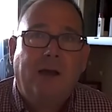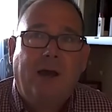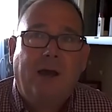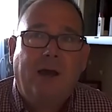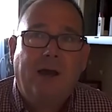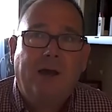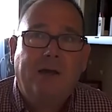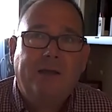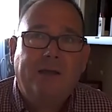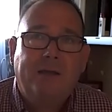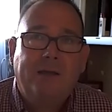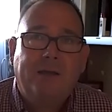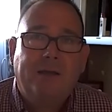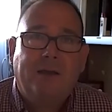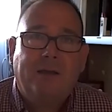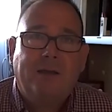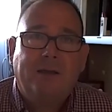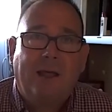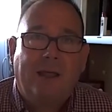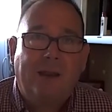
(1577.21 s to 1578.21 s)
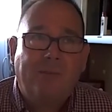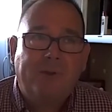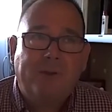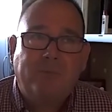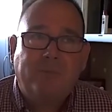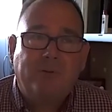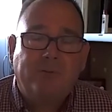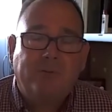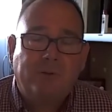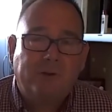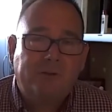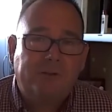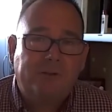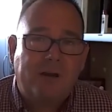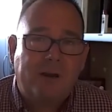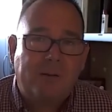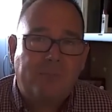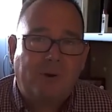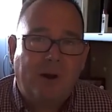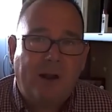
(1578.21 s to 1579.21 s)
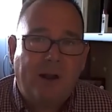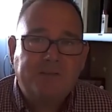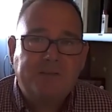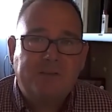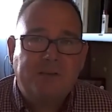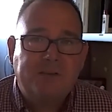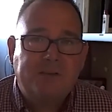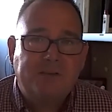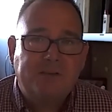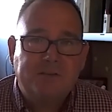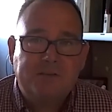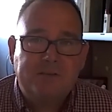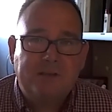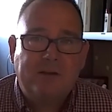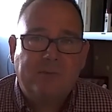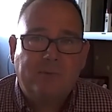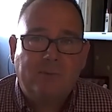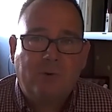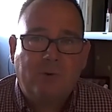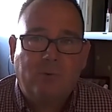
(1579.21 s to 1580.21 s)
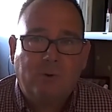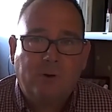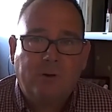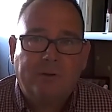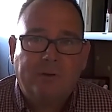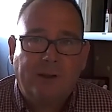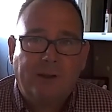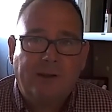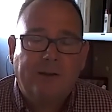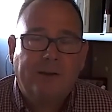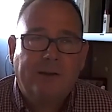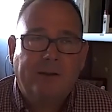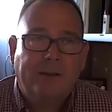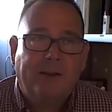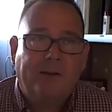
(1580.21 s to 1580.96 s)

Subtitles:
A lot of people have looked at our process and said it won't work there.